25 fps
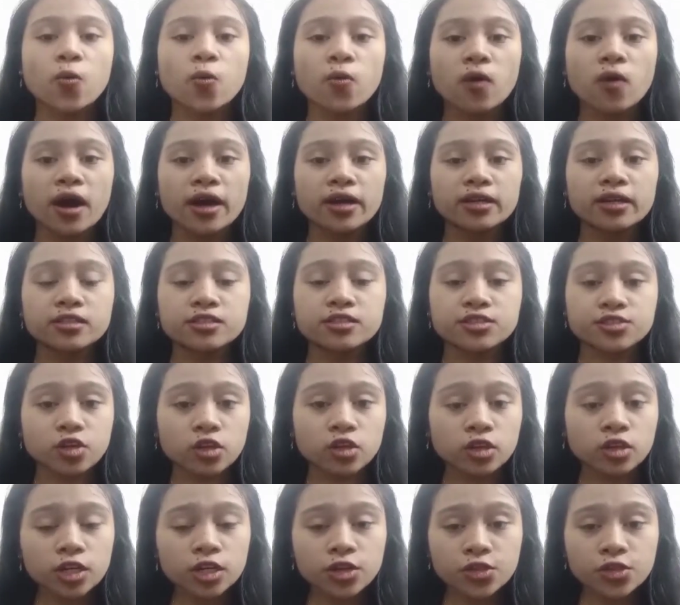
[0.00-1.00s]
while
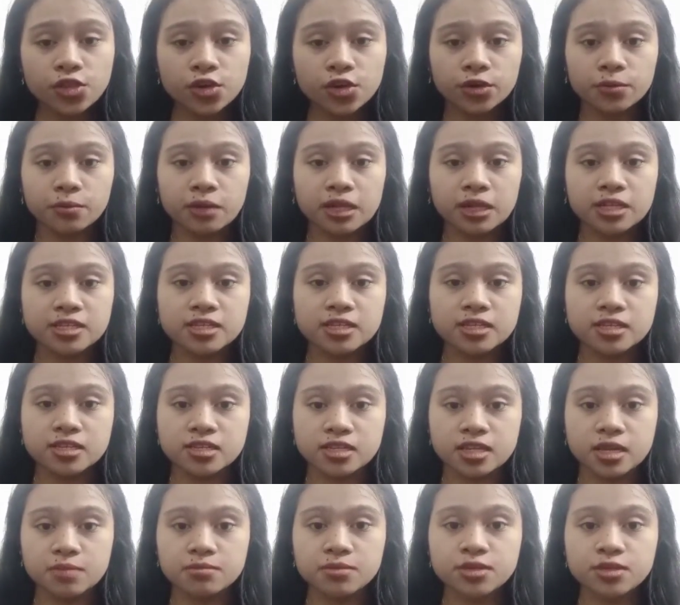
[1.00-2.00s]
solar thermal
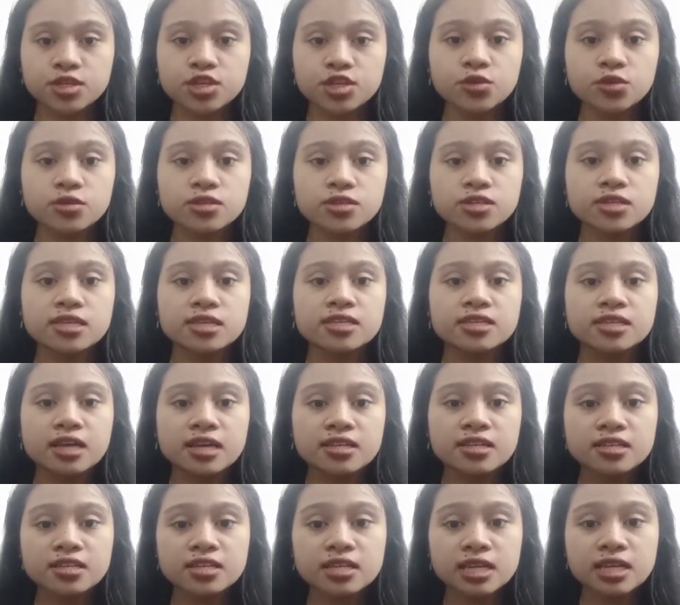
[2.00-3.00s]
systems use the
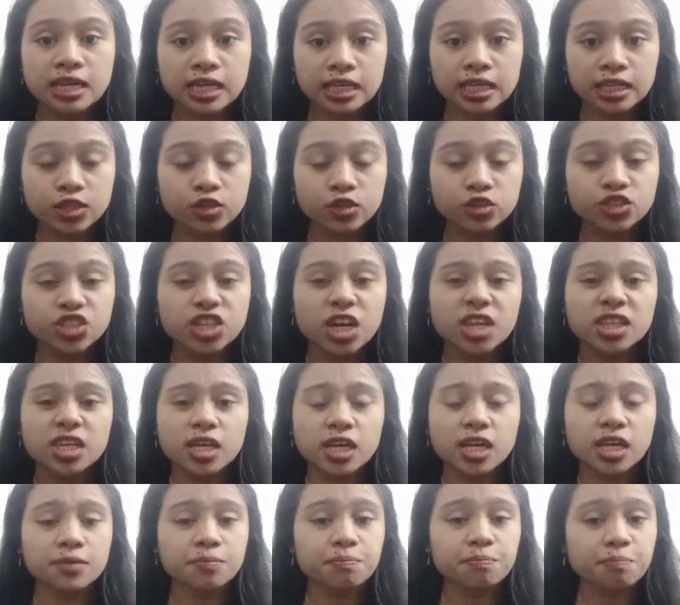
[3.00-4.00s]
sun's heat to
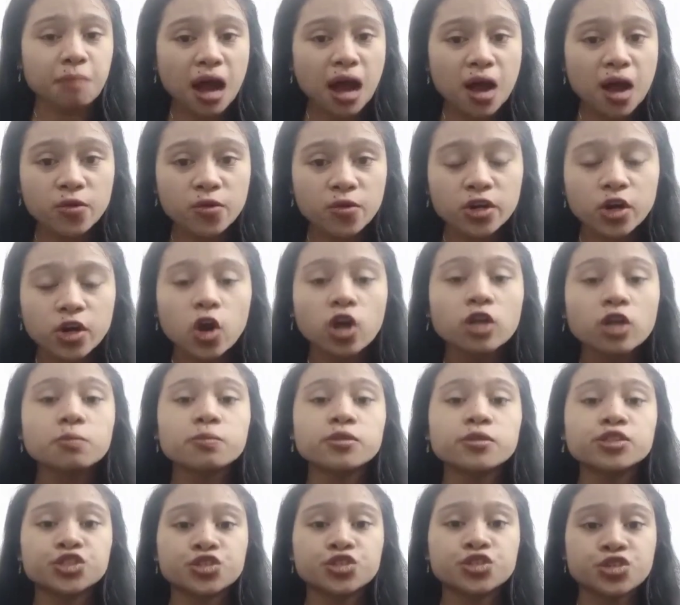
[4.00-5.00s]
generate power or
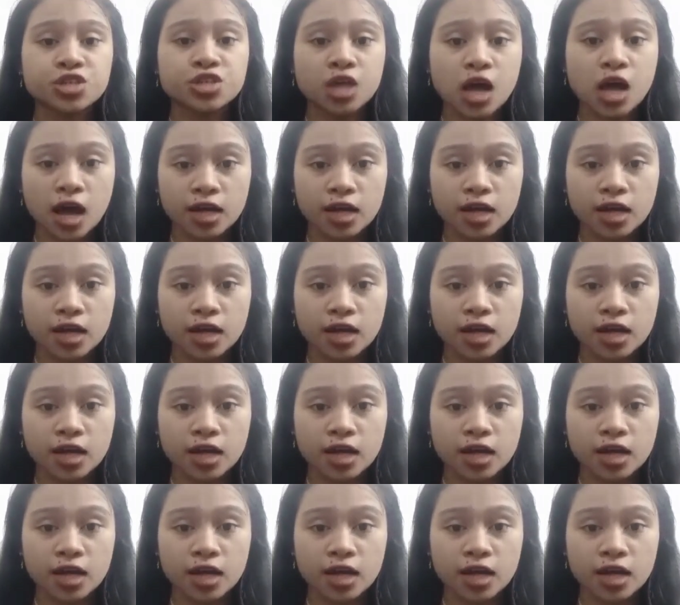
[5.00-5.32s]
produce